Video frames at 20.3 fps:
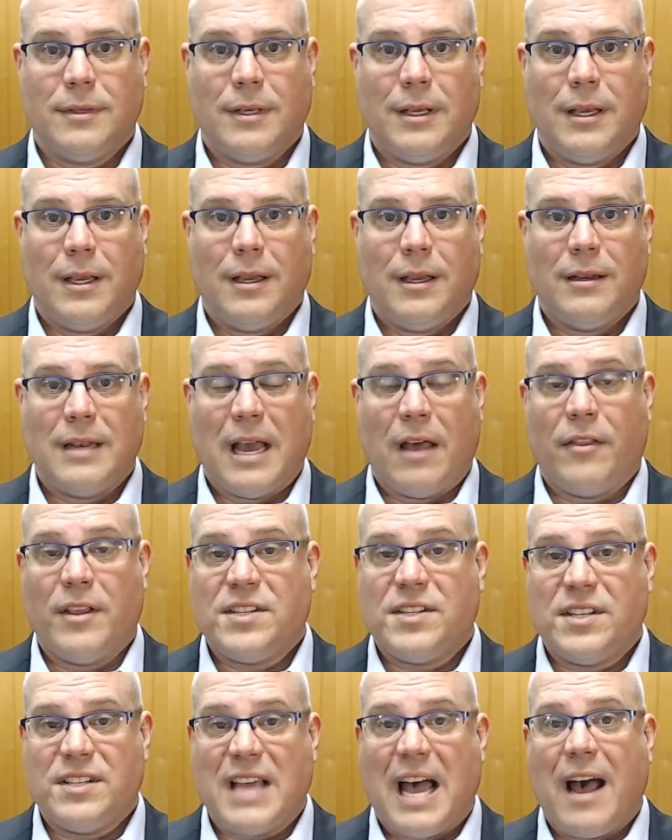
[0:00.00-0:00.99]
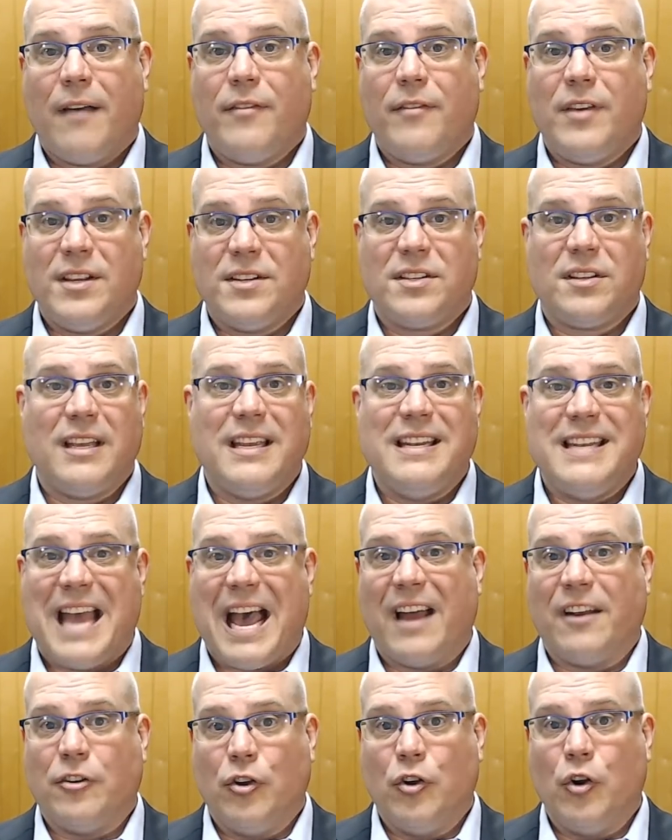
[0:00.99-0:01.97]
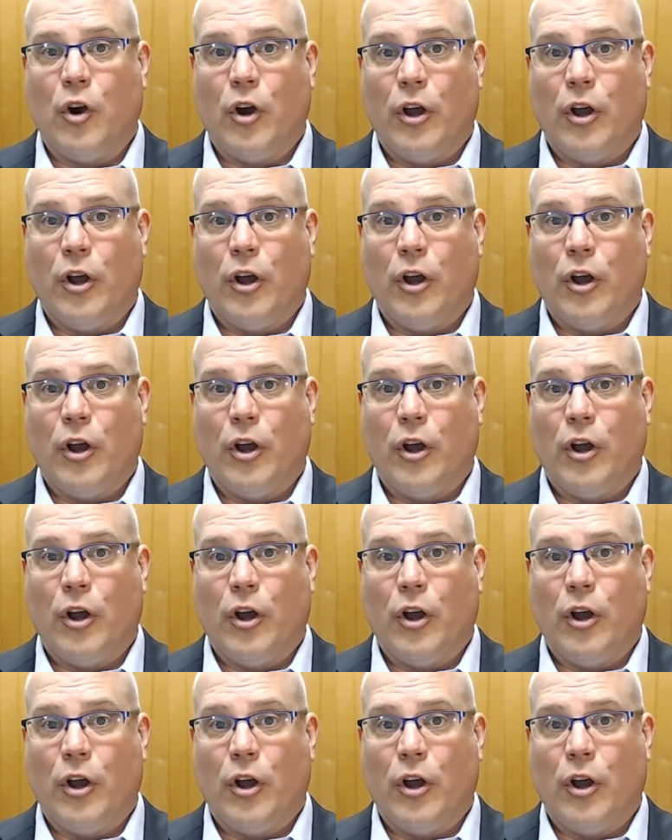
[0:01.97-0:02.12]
Now this is obviously not good.